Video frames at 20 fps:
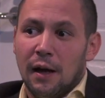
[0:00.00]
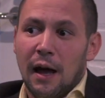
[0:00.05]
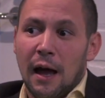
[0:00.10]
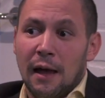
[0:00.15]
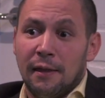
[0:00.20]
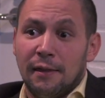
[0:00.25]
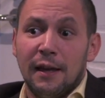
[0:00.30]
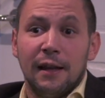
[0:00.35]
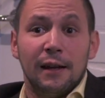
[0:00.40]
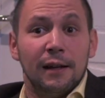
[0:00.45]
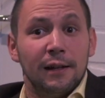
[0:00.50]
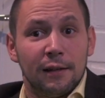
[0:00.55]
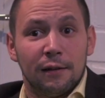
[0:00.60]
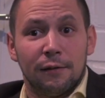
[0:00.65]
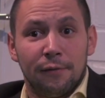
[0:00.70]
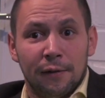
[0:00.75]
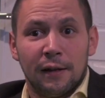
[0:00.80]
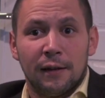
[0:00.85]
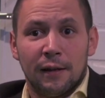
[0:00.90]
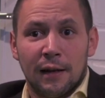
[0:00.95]
And they needed
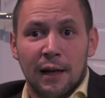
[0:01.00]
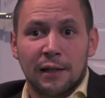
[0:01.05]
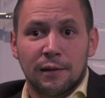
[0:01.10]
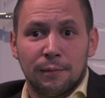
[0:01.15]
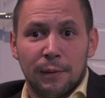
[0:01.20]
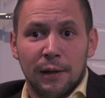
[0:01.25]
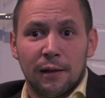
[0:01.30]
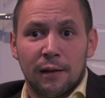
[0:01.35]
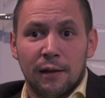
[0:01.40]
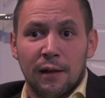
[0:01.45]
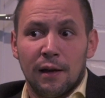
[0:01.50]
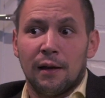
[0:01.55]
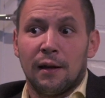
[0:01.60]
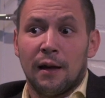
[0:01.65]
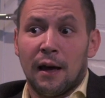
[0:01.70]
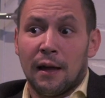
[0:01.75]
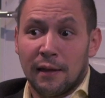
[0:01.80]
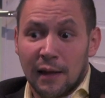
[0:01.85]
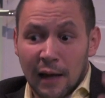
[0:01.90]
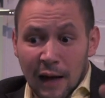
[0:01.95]
to find the next big thing.
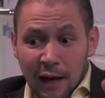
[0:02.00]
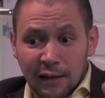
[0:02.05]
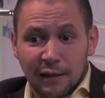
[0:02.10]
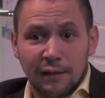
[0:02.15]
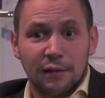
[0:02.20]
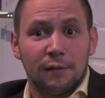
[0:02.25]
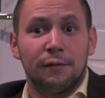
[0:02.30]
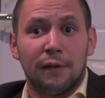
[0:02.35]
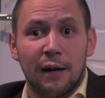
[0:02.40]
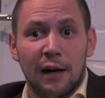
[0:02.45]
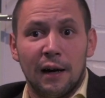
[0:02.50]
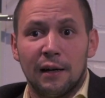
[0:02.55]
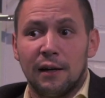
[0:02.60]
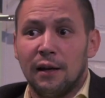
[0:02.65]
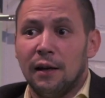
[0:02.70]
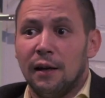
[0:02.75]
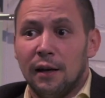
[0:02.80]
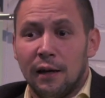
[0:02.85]
And they identified